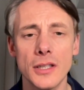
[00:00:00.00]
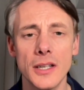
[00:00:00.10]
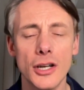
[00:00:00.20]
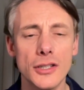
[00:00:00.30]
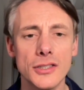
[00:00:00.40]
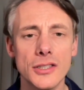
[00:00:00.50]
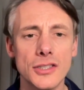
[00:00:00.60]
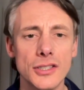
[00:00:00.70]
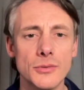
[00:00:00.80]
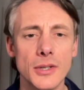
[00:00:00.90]
Regardless of the
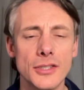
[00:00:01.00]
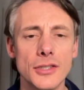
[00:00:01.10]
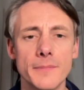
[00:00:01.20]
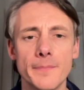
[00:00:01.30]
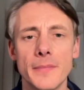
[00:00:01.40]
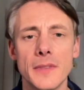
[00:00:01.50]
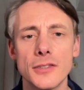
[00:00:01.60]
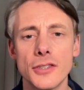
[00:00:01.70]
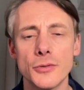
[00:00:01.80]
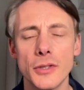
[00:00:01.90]

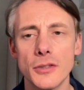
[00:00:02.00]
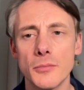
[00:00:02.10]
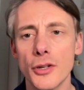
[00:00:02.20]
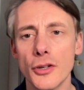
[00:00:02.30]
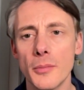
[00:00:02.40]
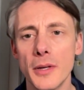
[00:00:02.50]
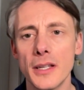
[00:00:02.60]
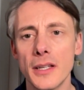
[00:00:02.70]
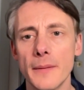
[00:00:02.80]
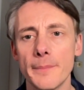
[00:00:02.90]
situation might not
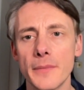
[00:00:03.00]
be